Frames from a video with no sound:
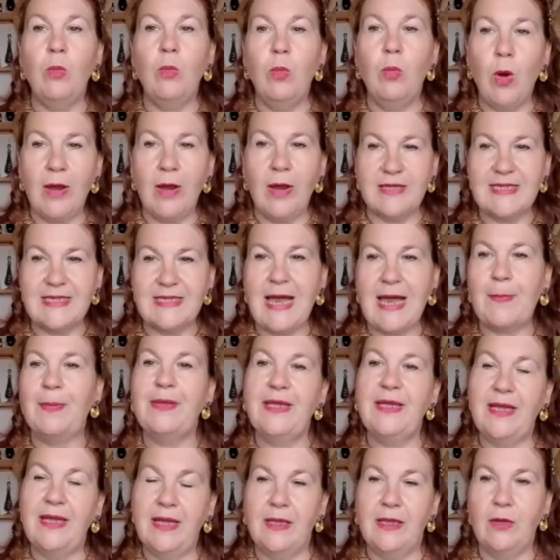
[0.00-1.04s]
what's
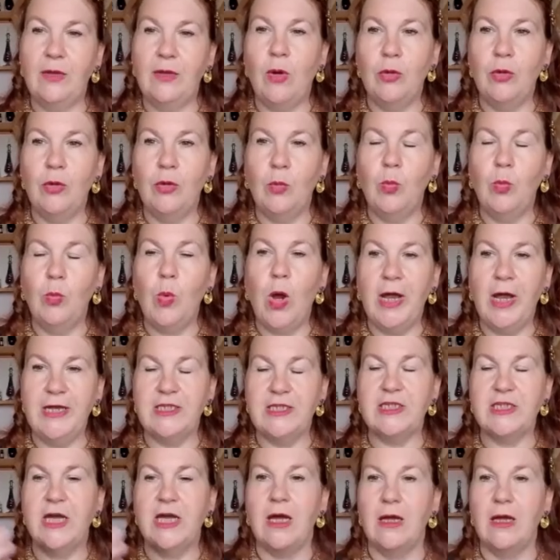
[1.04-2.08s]
happening in on a
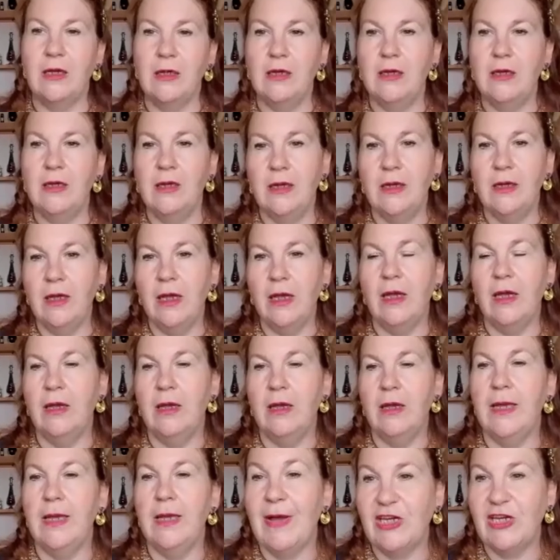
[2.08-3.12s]
wider
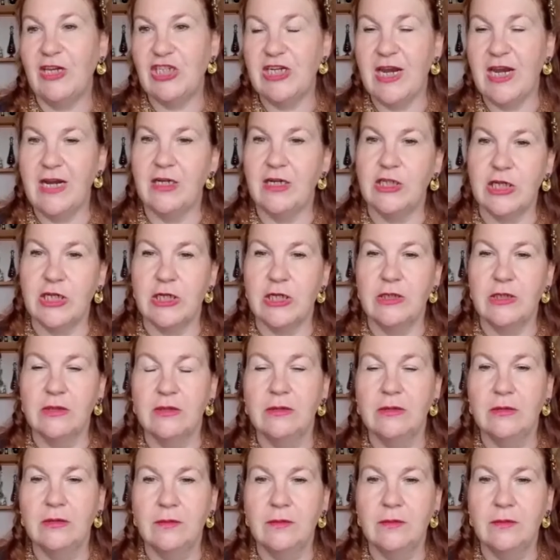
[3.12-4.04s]
imagination.